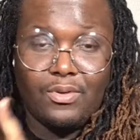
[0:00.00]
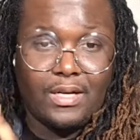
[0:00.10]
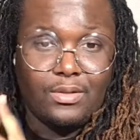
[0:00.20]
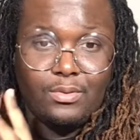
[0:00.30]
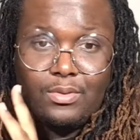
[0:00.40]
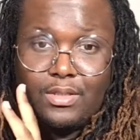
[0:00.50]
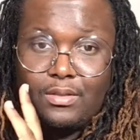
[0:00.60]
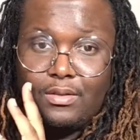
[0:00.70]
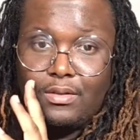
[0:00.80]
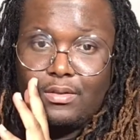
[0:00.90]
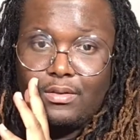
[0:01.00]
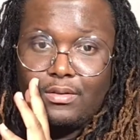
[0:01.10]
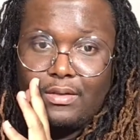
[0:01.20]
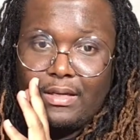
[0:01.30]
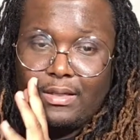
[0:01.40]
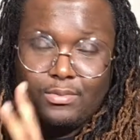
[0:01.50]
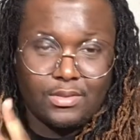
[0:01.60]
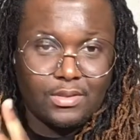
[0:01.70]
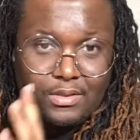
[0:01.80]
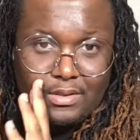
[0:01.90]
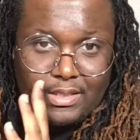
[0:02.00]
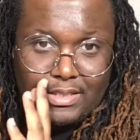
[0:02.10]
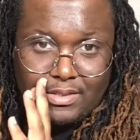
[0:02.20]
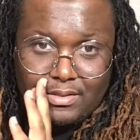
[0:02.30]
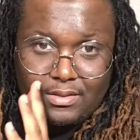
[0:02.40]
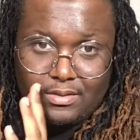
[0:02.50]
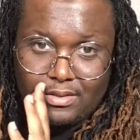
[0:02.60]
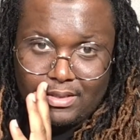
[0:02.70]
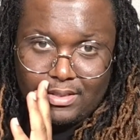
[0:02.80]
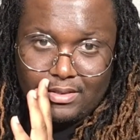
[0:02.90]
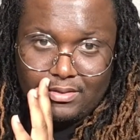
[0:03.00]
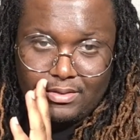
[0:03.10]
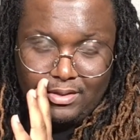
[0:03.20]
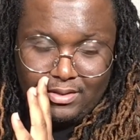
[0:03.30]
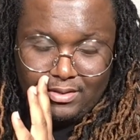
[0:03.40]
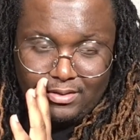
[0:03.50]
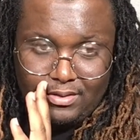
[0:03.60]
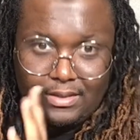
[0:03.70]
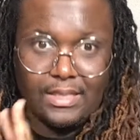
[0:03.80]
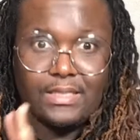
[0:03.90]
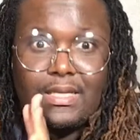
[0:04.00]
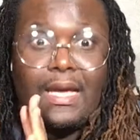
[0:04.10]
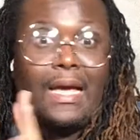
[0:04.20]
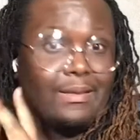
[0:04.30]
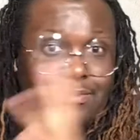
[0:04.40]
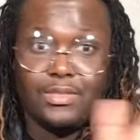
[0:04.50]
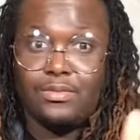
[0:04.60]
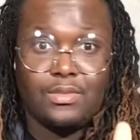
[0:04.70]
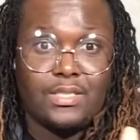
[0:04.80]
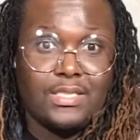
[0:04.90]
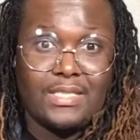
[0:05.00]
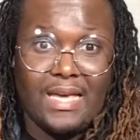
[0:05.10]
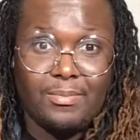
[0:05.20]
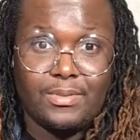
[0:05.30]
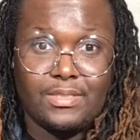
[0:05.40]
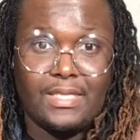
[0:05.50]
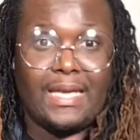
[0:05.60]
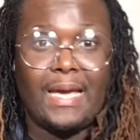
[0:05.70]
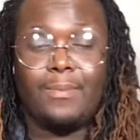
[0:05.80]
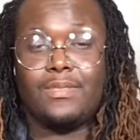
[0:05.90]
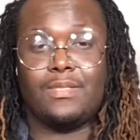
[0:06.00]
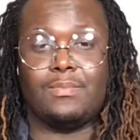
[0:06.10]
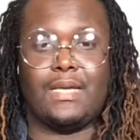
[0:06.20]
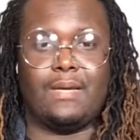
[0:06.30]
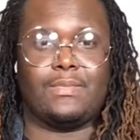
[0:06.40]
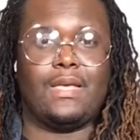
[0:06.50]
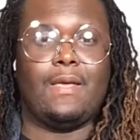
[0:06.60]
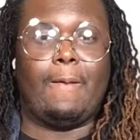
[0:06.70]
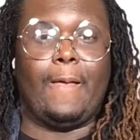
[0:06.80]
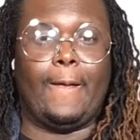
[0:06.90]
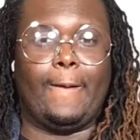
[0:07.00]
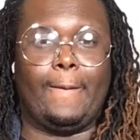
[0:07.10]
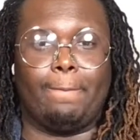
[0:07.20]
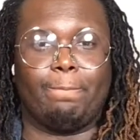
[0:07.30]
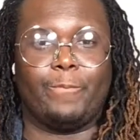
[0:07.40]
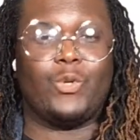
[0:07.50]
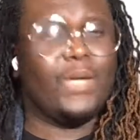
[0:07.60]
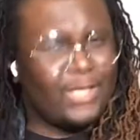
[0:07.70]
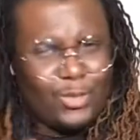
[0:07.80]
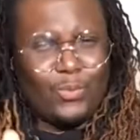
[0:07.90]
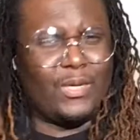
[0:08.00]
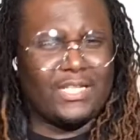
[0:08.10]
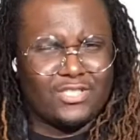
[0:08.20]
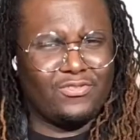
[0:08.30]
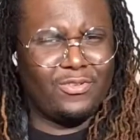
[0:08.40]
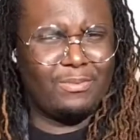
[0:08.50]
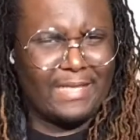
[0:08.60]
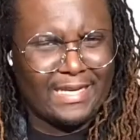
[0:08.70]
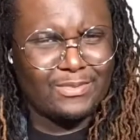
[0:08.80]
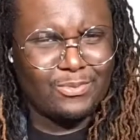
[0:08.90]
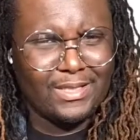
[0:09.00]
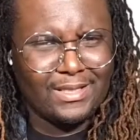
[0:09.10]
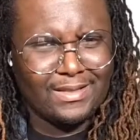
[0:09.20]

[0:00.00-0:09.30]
knew it, it was another glass and another glass and then another glass. It just happens. It happens sometimes. Quick correction from last week.